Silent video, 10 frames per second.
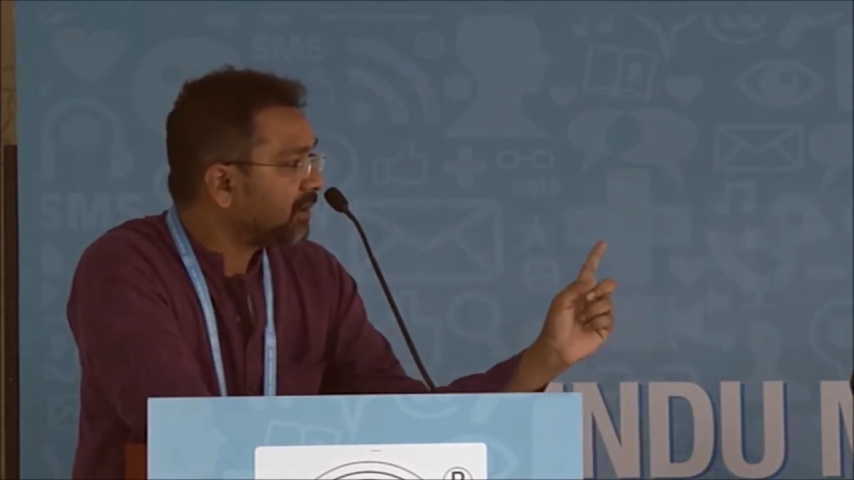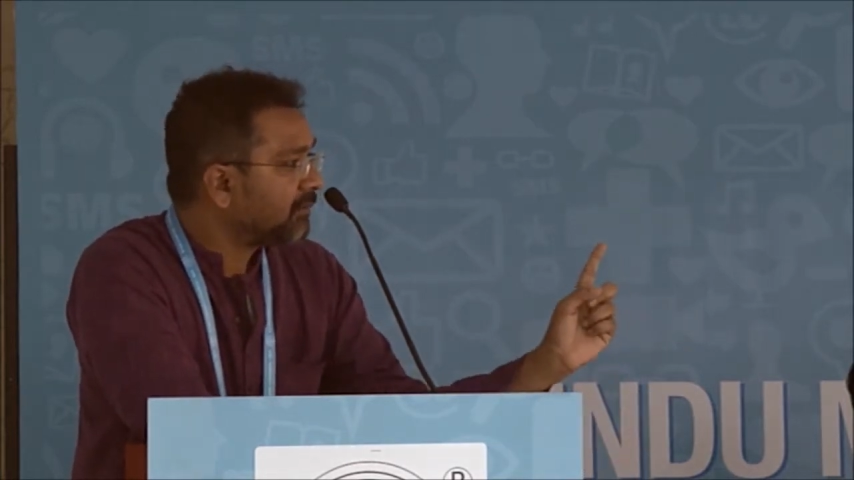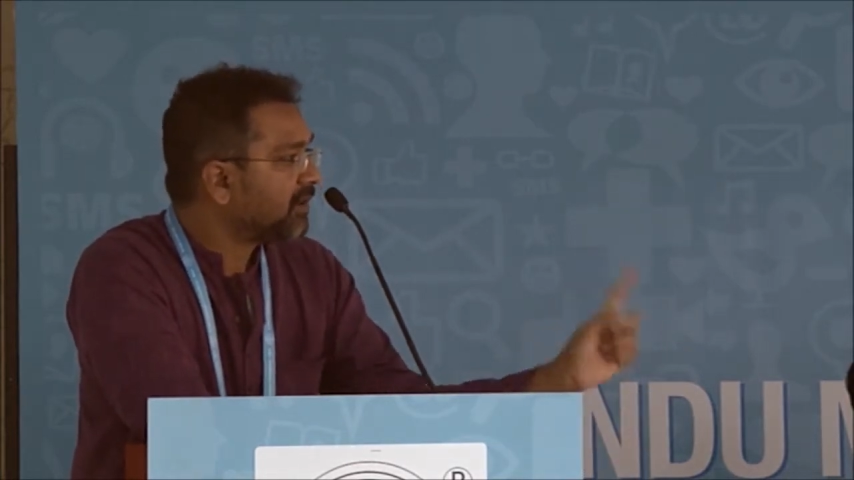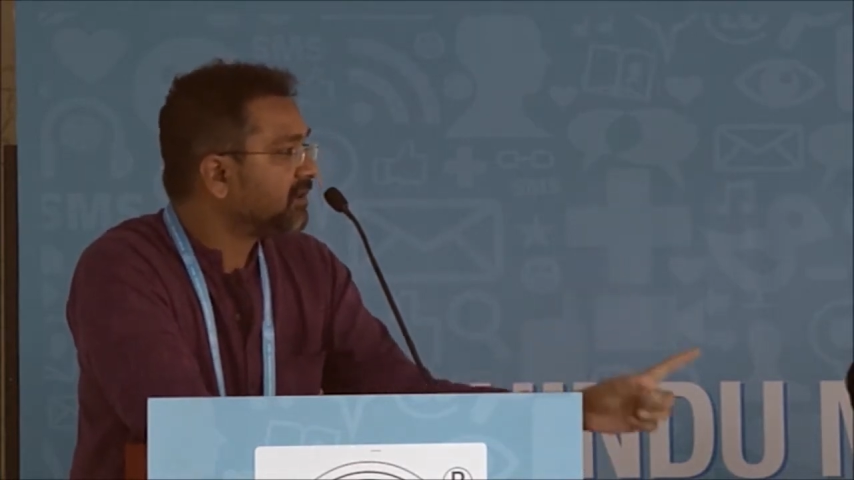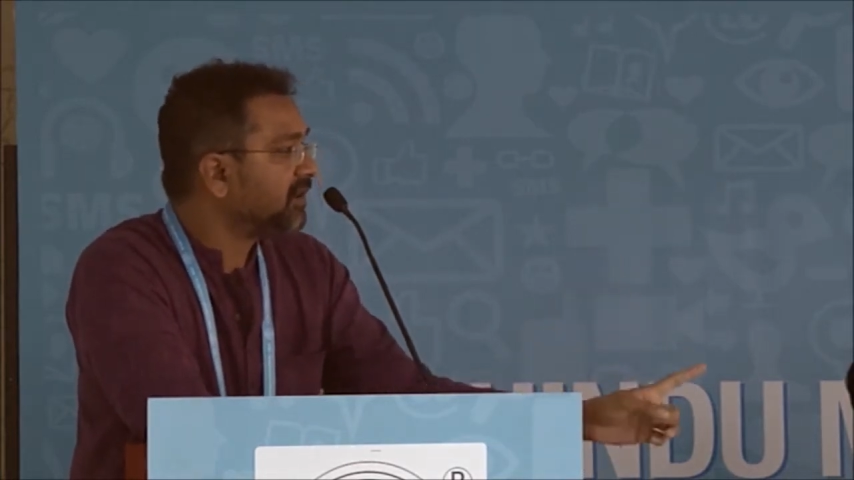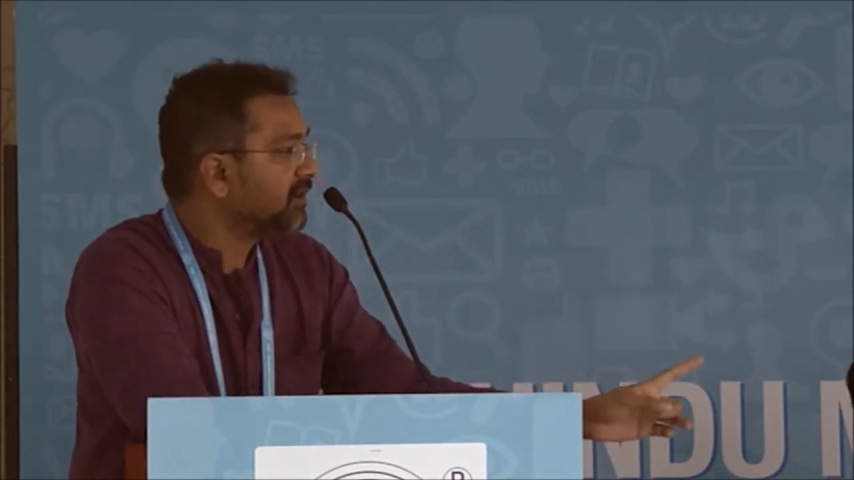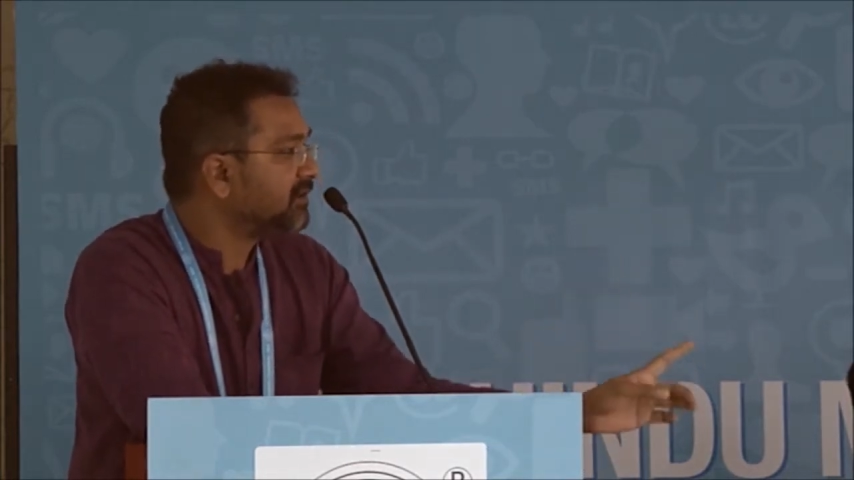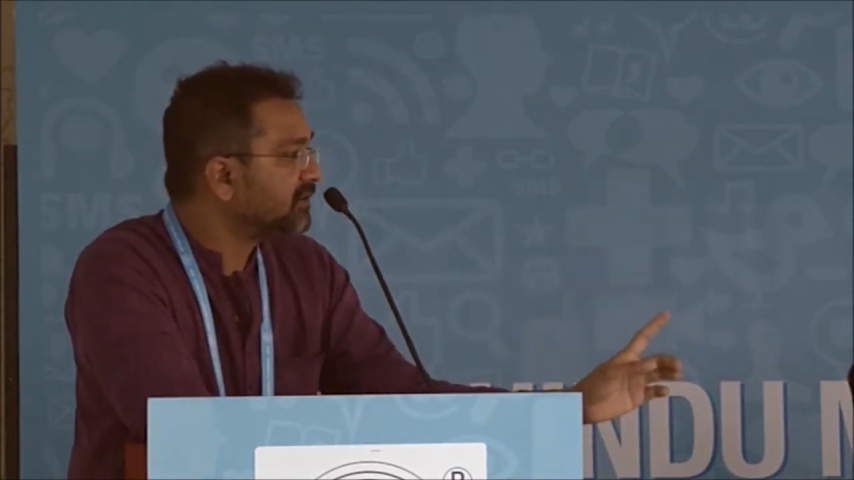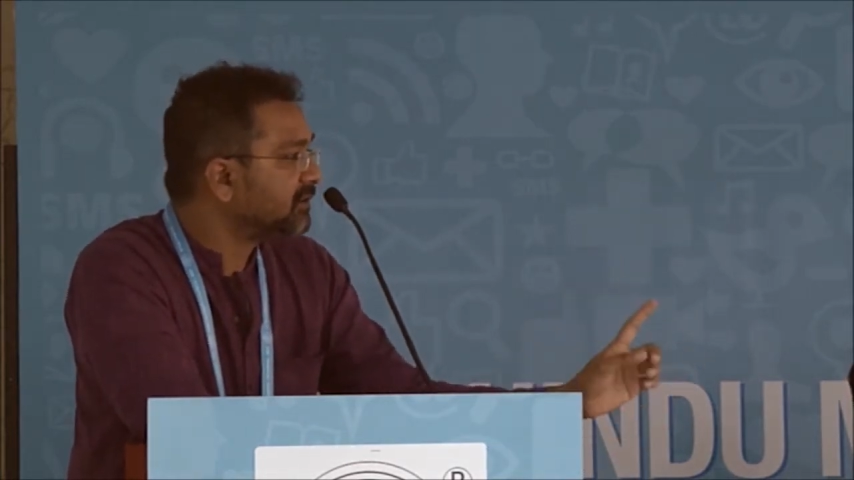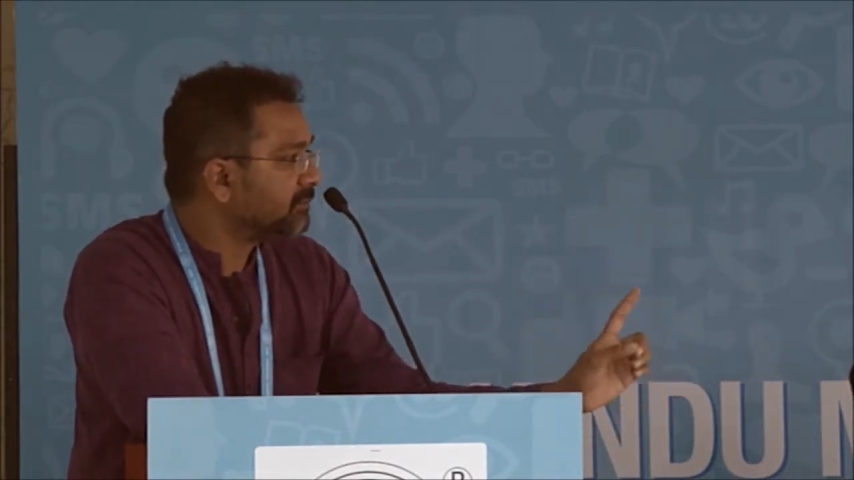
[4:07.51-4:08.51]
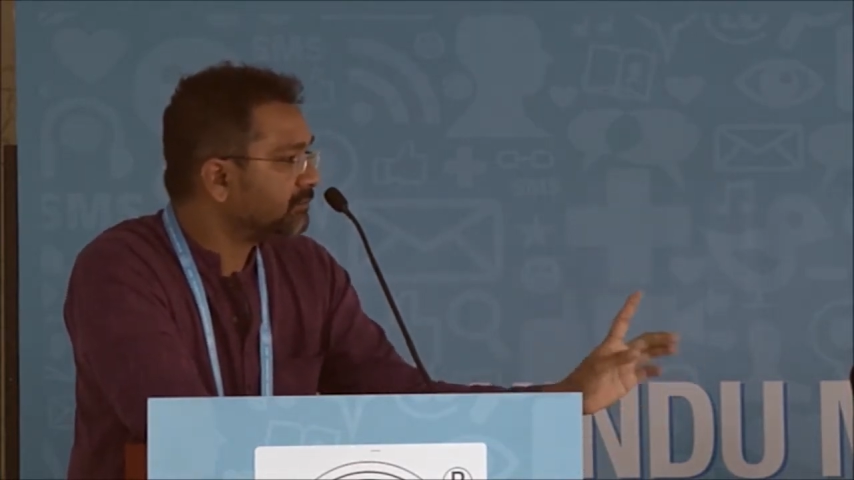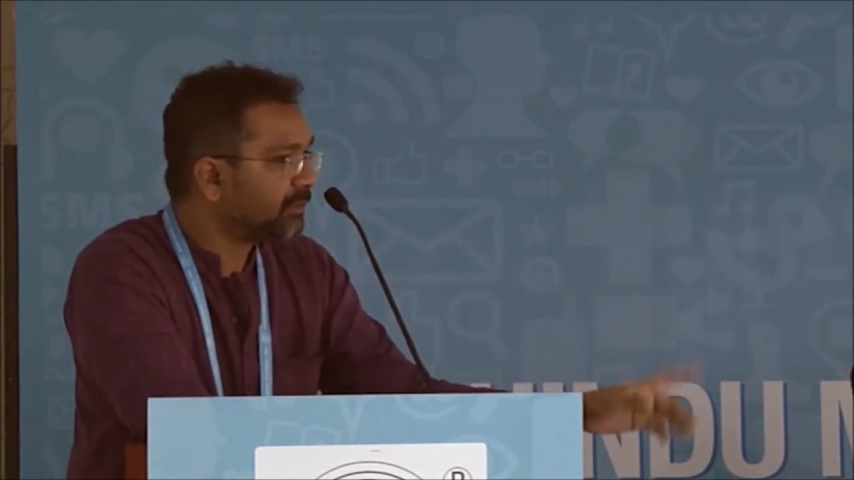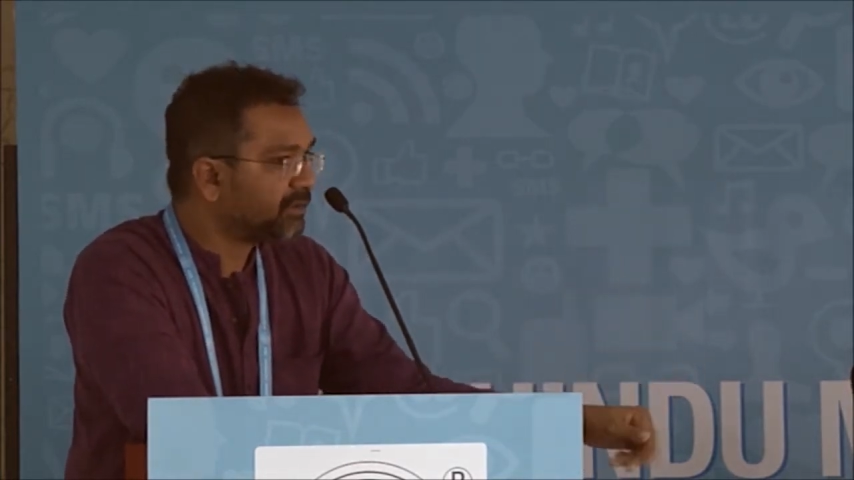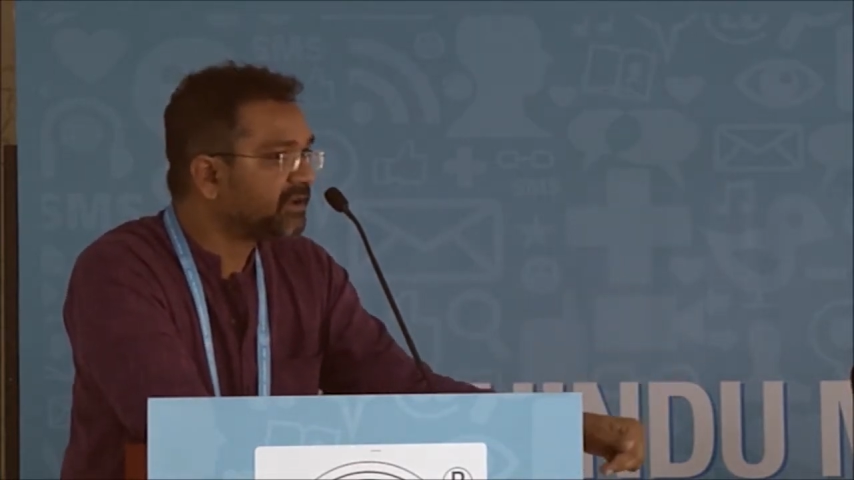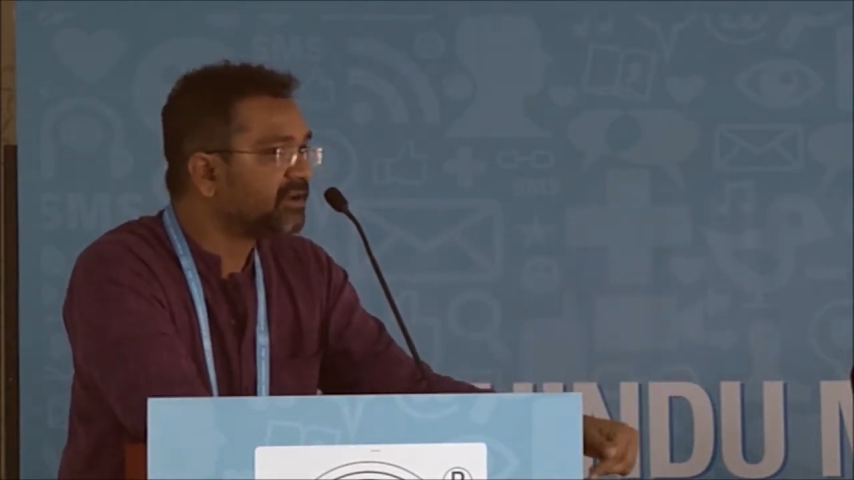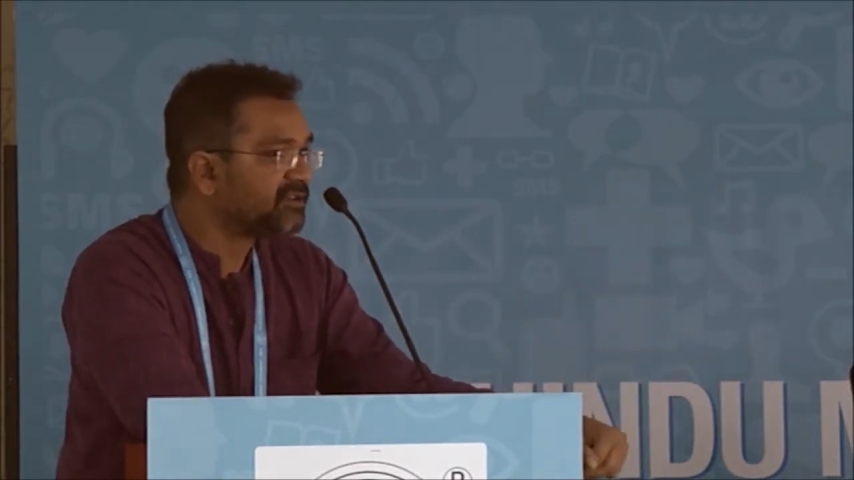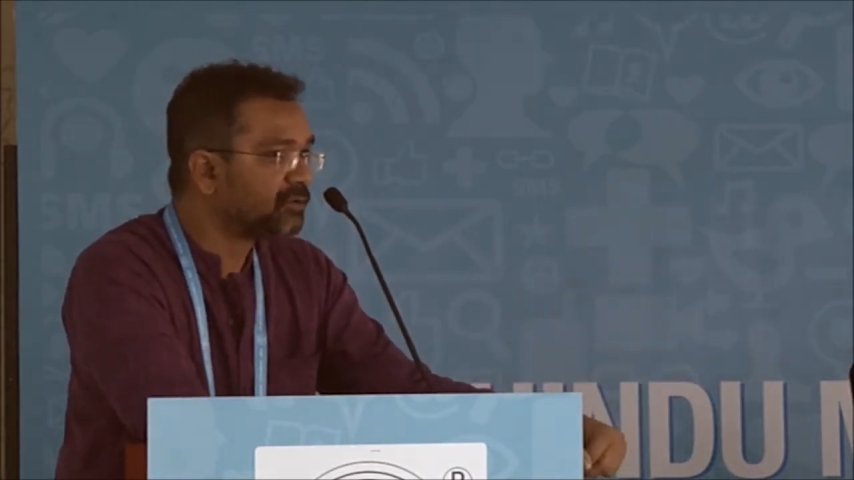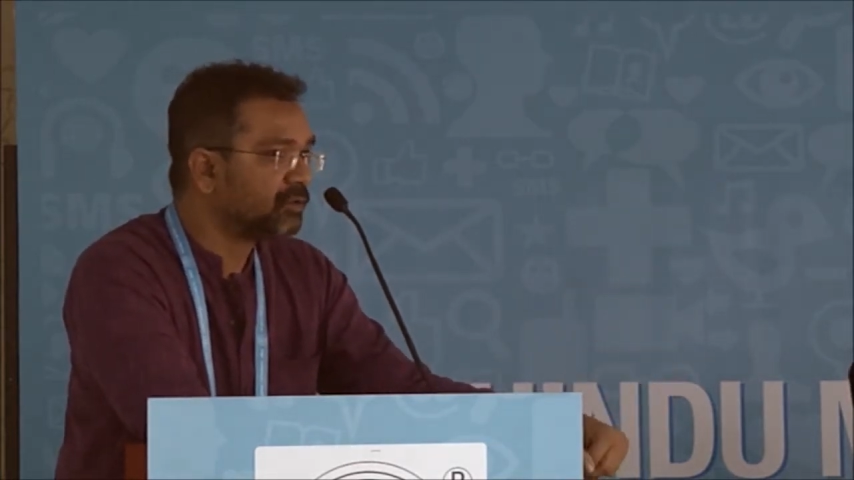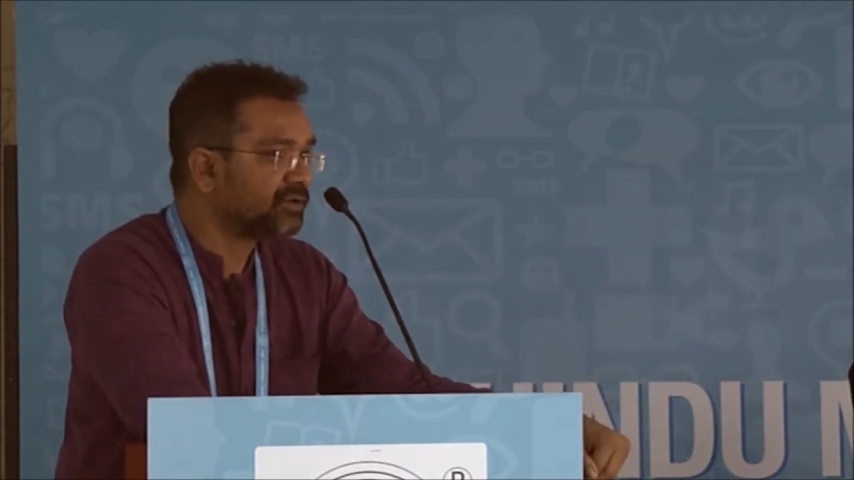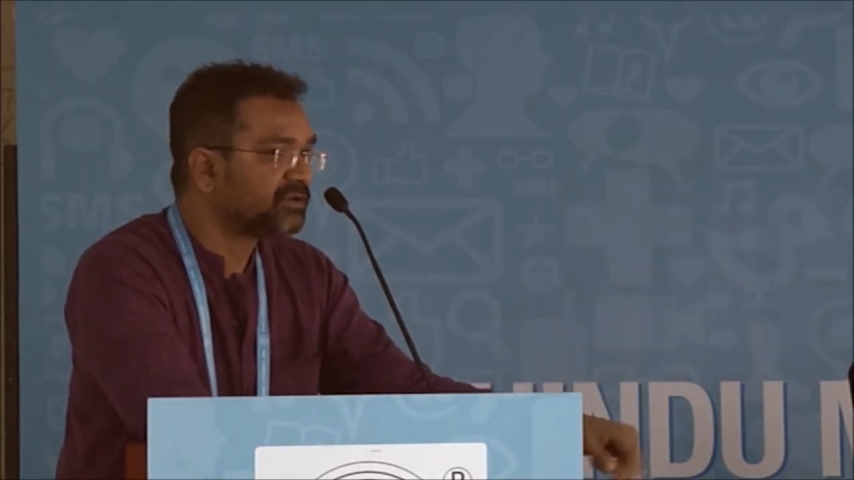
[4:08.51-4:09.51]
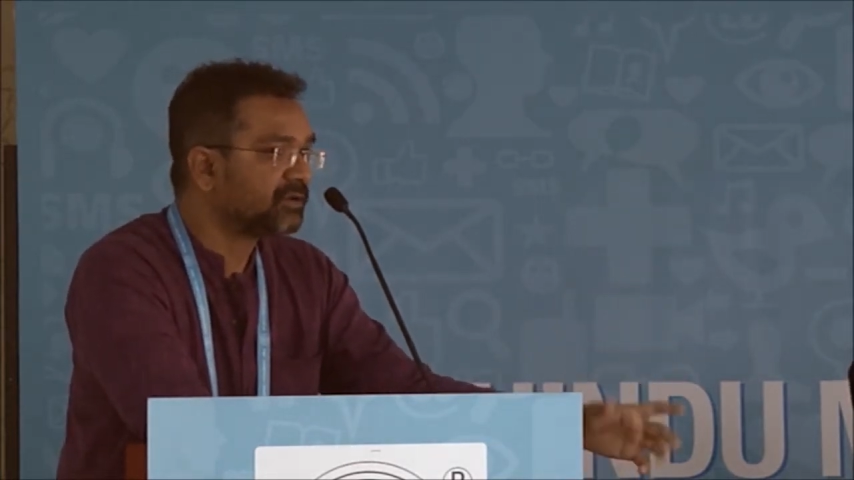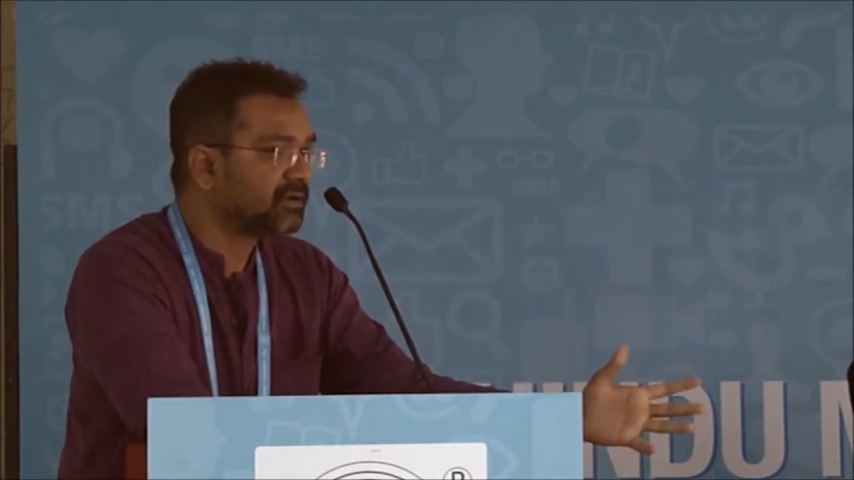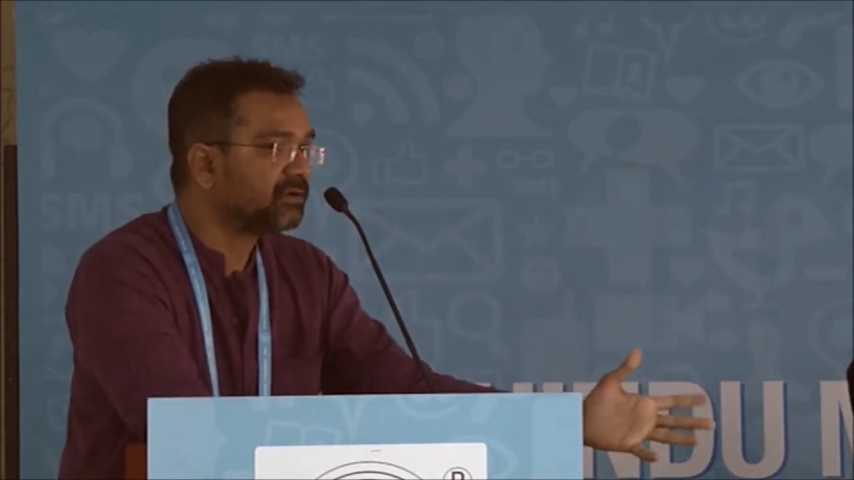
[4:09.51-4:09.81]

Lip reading: But in the public discourse or